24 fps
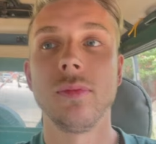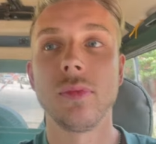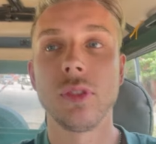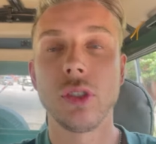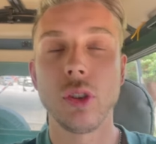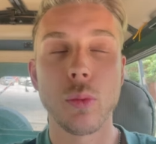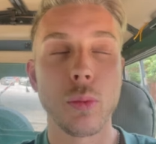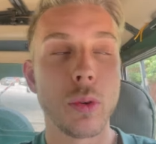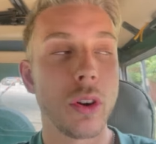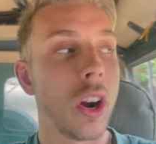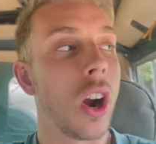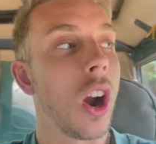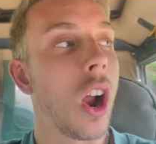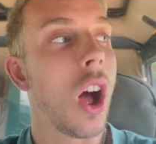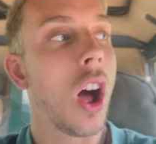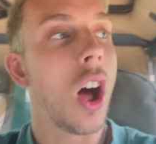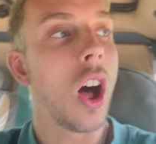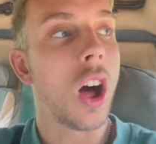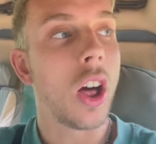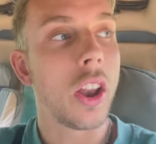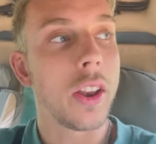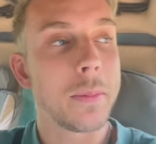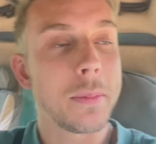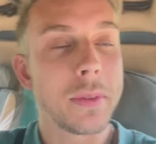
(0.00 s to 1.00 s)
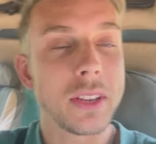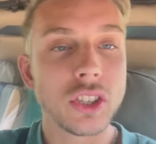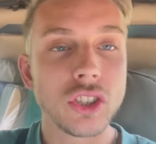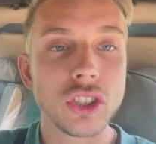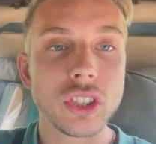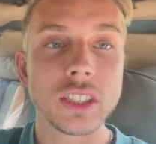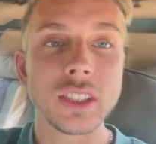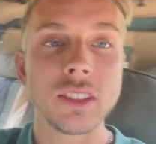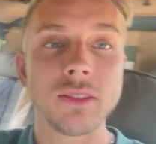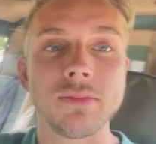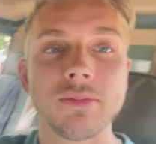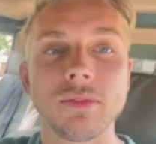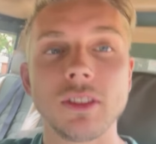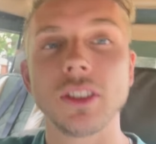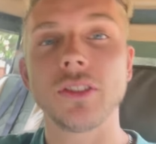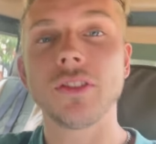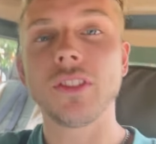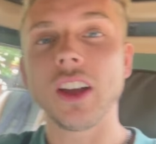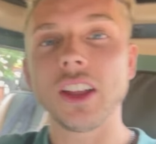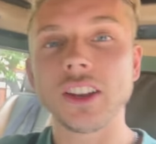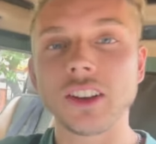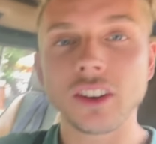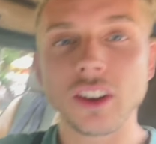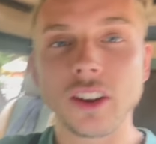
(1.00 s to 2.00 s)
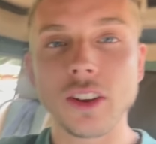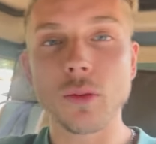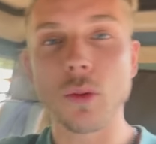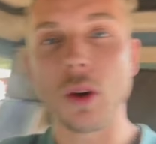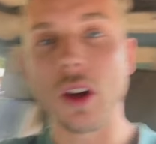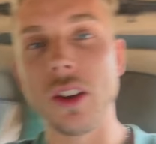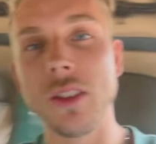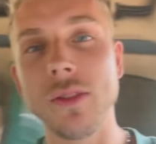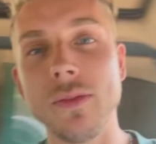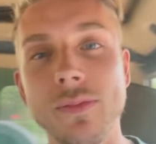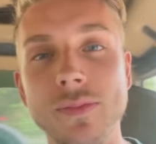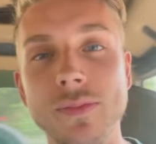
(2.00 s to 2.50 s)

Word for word: So we're on a mission to find another one.